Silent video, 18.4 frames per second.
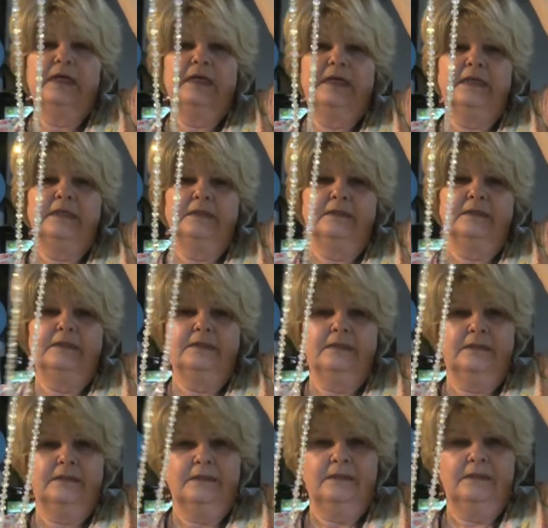can
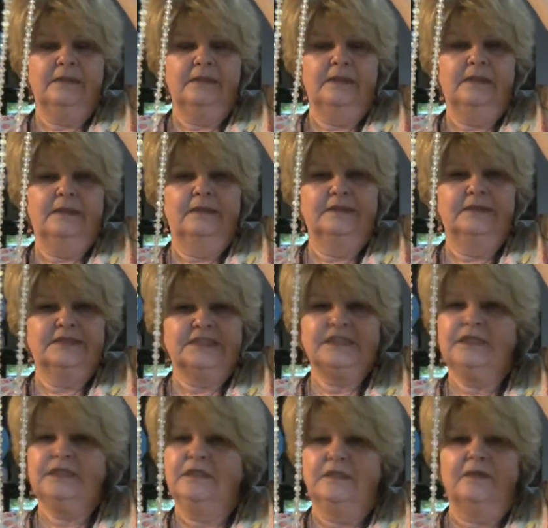
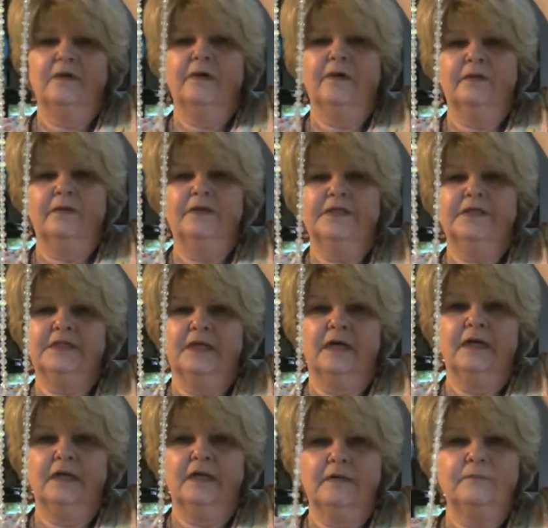see it all the
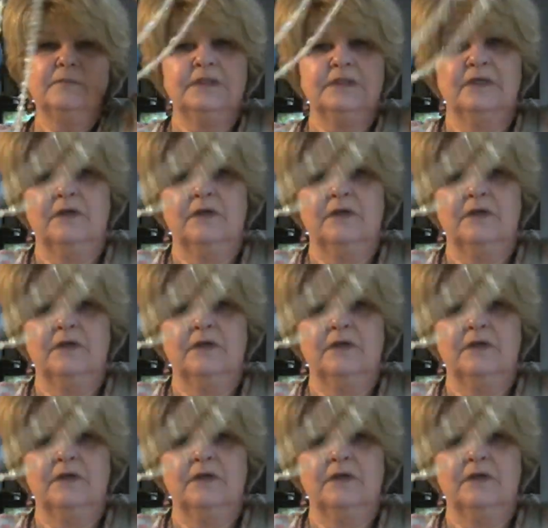time.